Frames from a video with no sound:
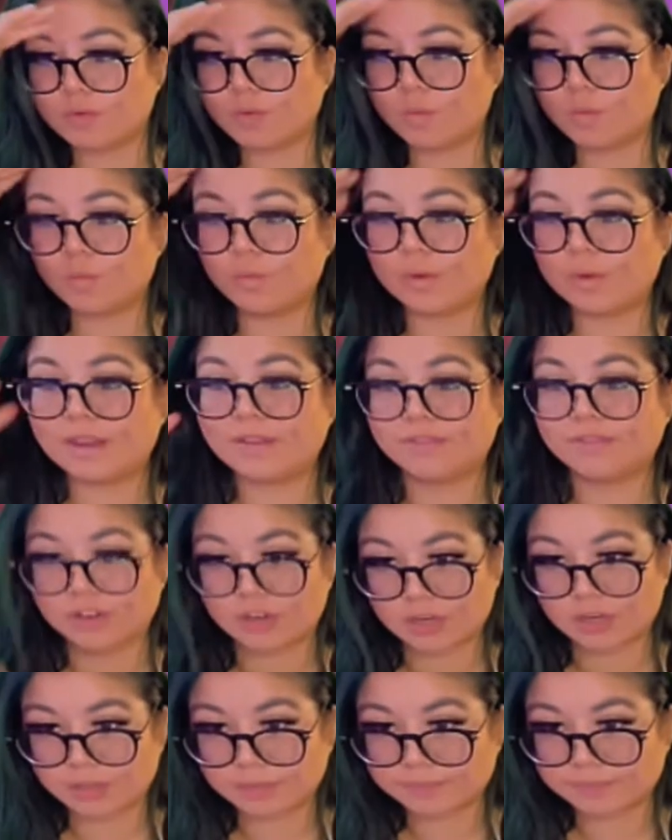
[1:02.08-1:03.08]

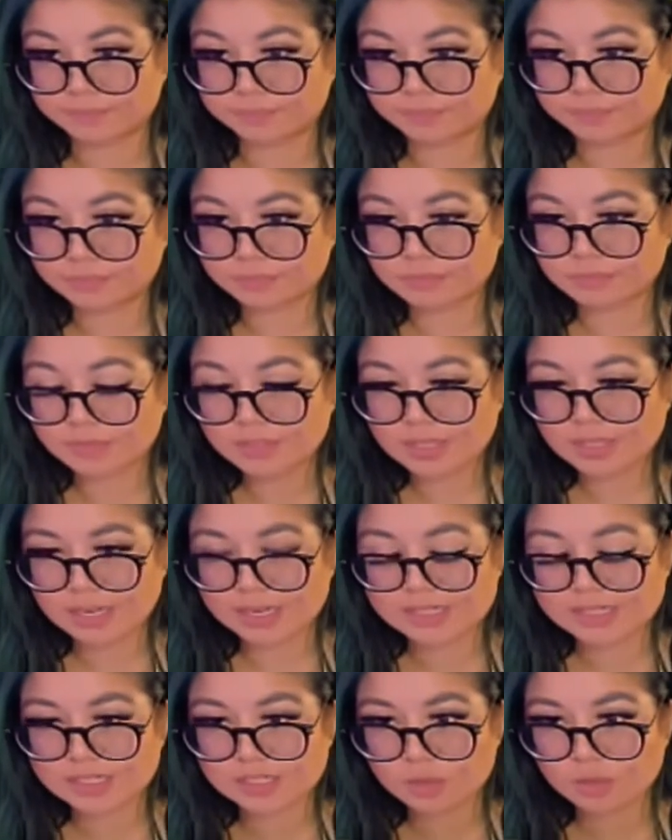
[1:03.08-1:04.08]
Weaver.
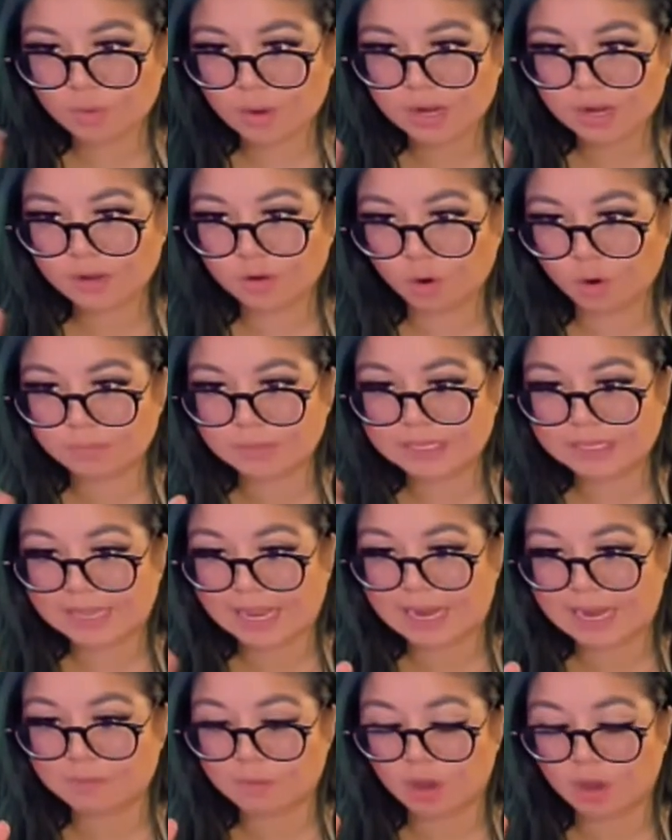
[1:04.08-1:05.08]
This is the one I normally
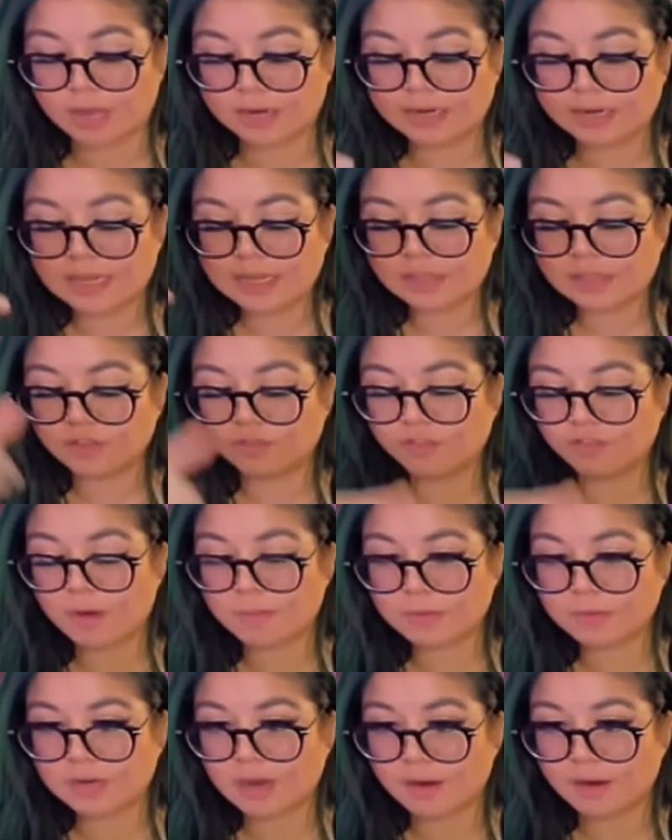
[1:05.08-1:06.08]
game on. The
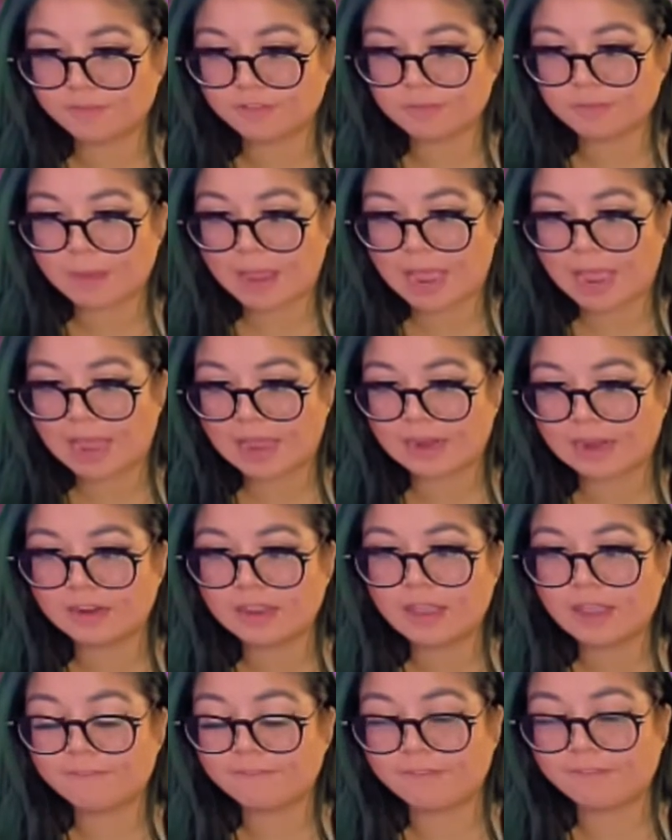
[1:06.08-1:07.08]
rubber comfort pad
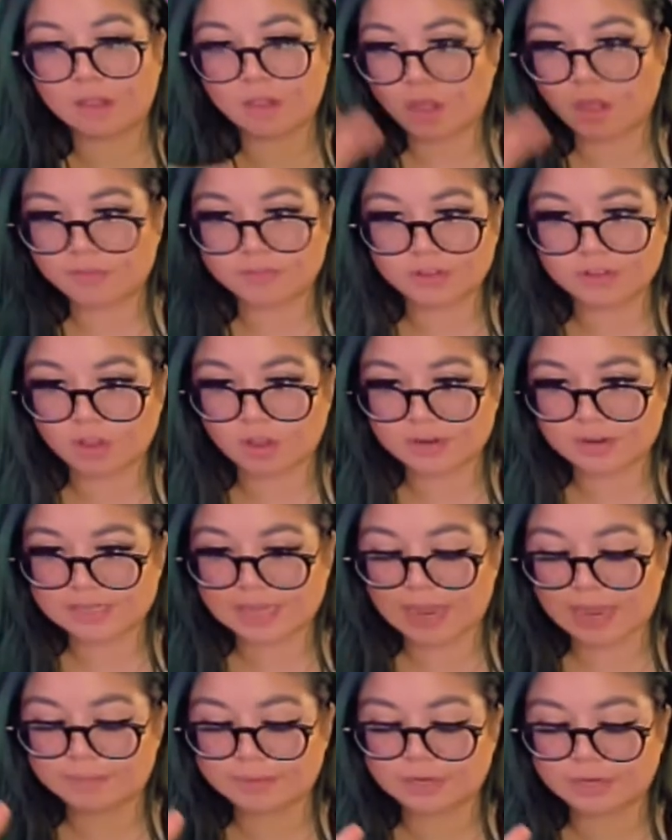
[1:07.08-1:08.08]
fell off a long
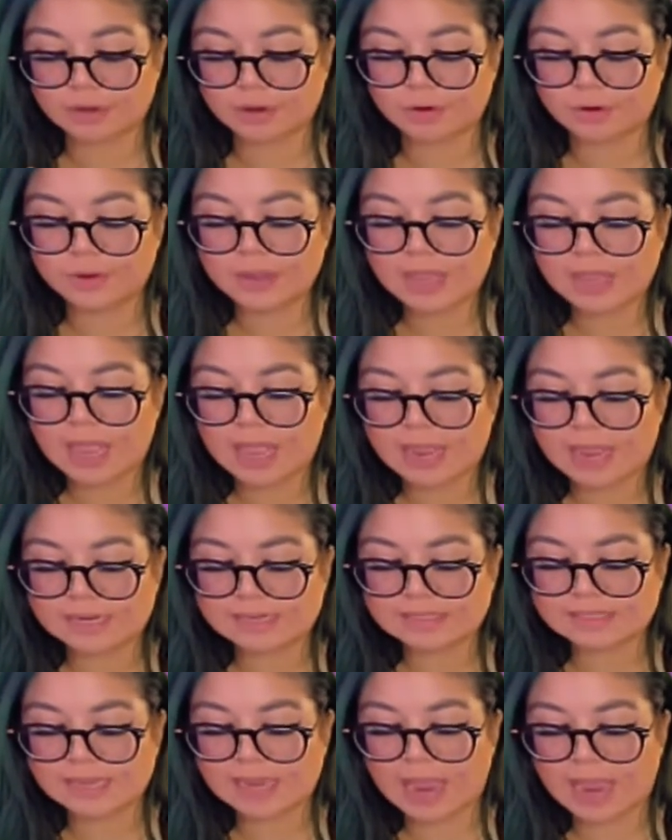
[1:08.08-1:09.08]
time ago.
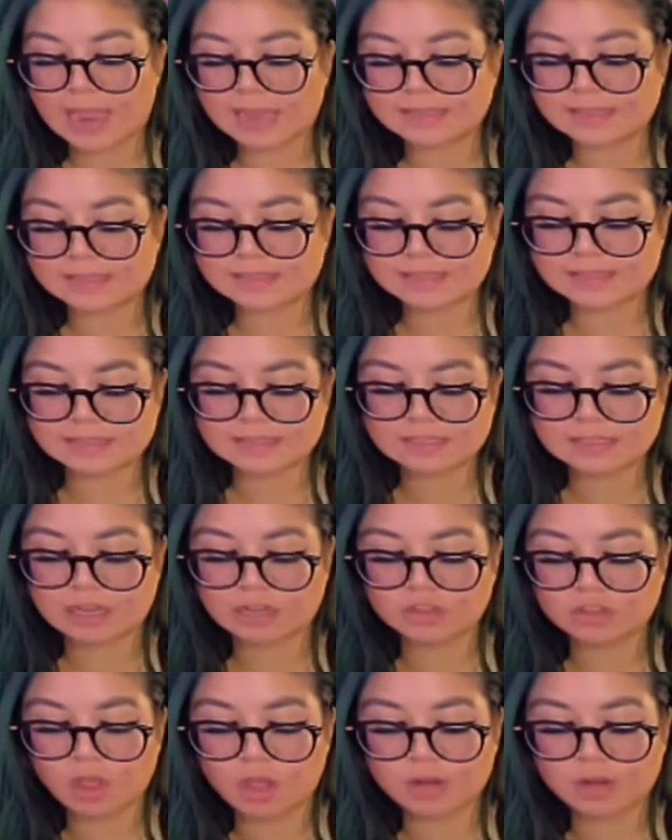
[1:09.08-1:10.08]
It has a
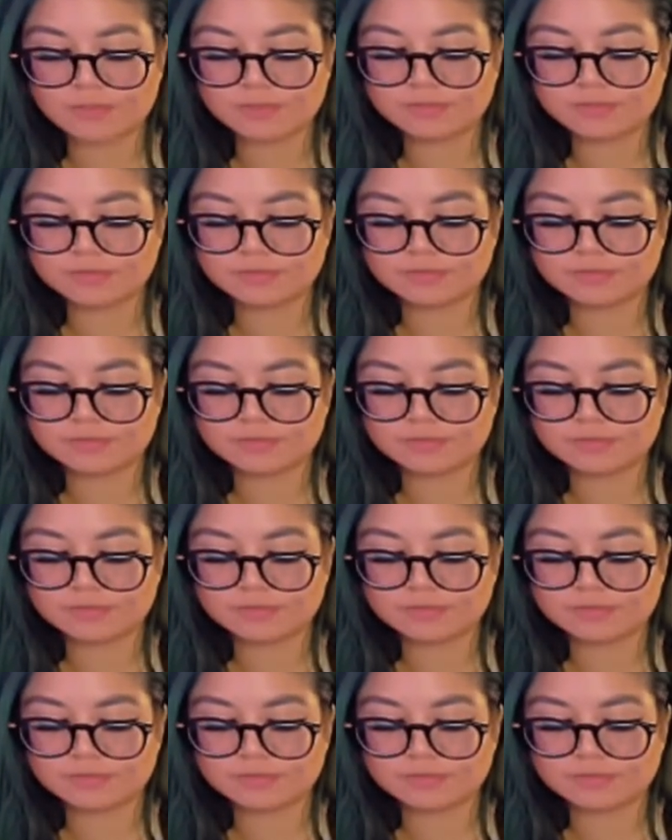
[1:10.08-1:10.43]
lot of,